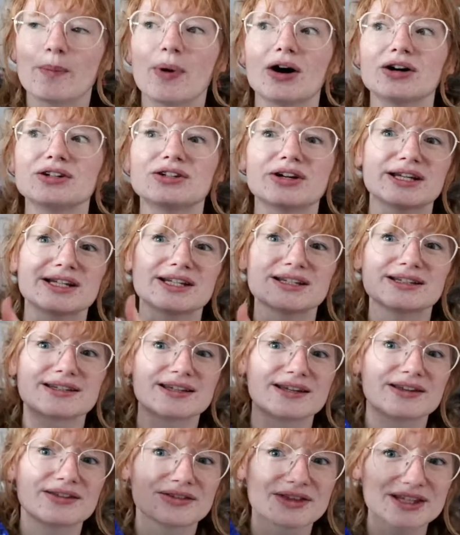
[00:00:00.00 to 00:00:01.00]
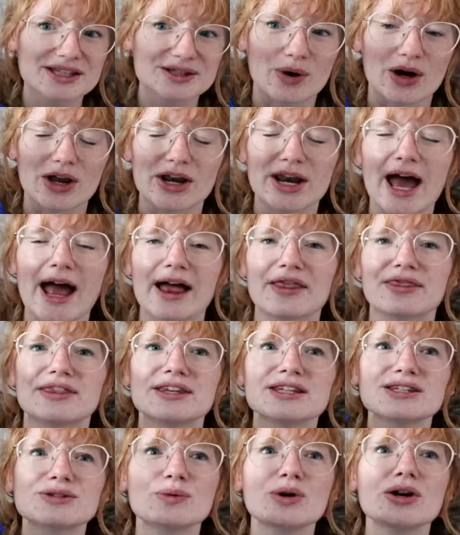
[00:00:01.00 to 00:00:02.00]
But I did see this one, and
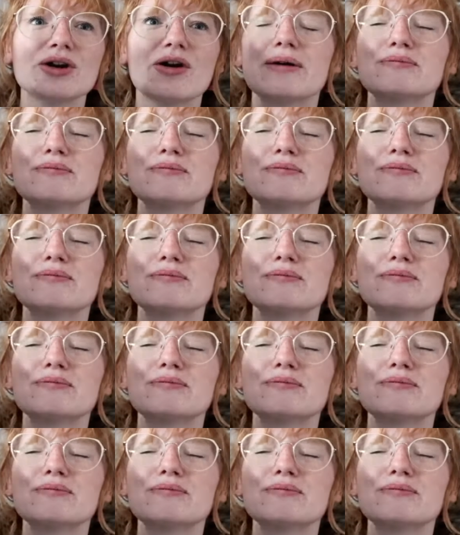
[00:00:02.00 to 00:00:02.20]
this one